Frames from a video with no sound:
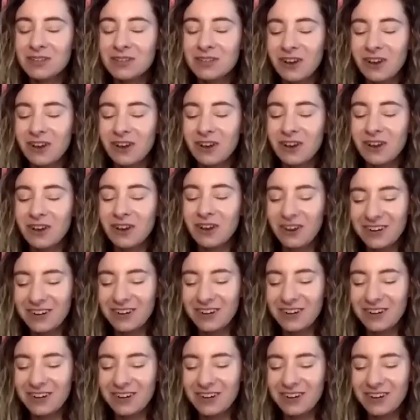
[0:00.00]
hard as an
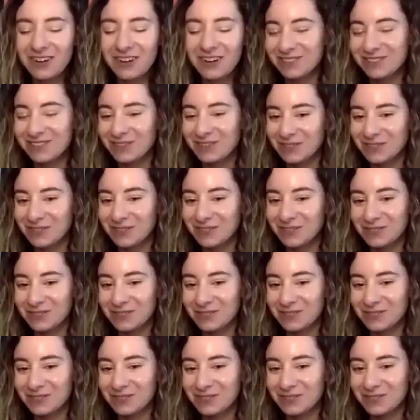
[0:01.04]
editor to also be a
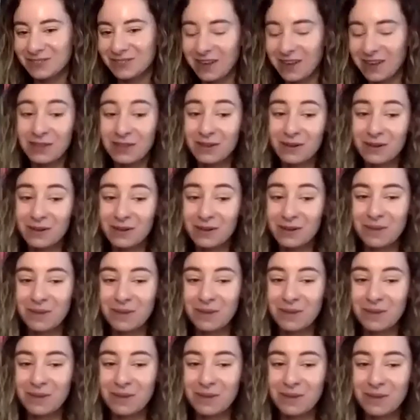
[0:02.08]
writer. I think there are
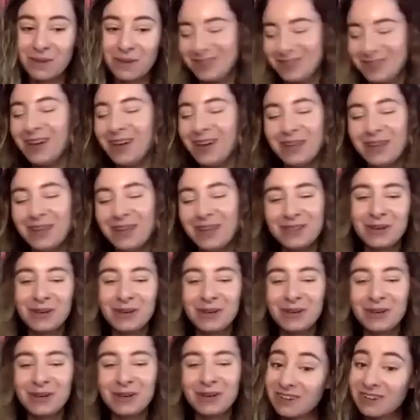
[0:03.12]
benefits, there are
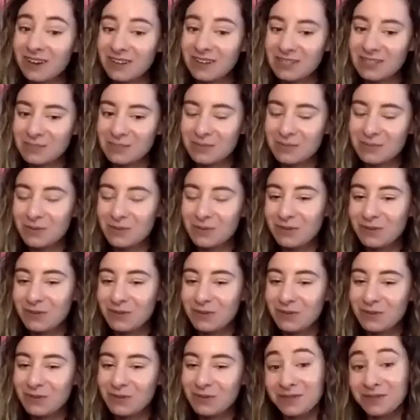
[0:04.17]
pros and cons, but one of
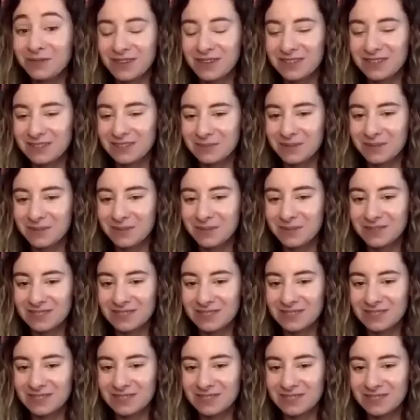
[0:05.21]
my favorite things about
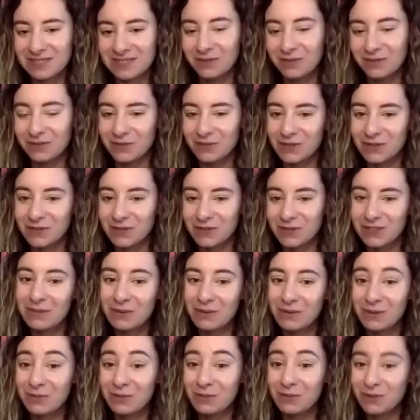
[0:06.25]
sitting down for the first
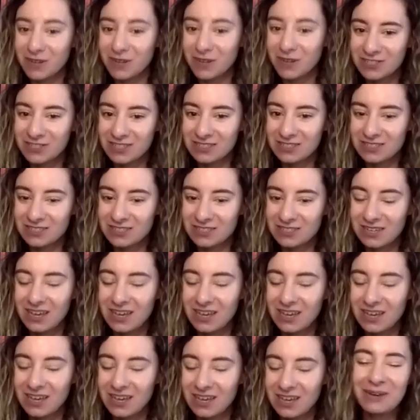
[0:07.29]
time with a project
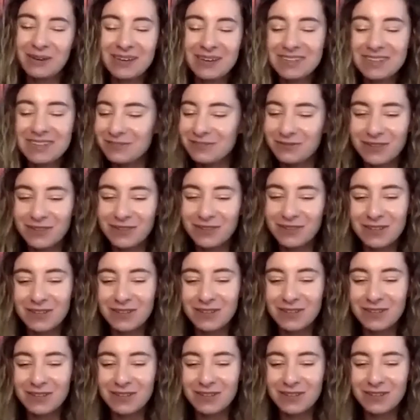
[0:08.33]
is how I get to feel like
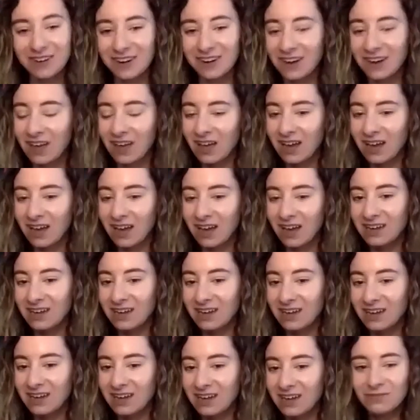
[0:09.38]
a reader.
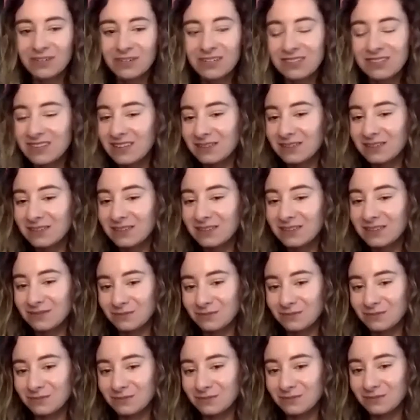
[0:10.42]
I really
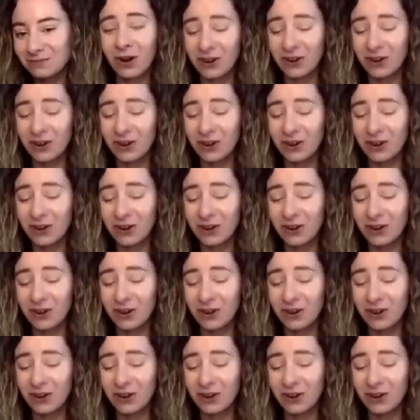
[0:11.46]
work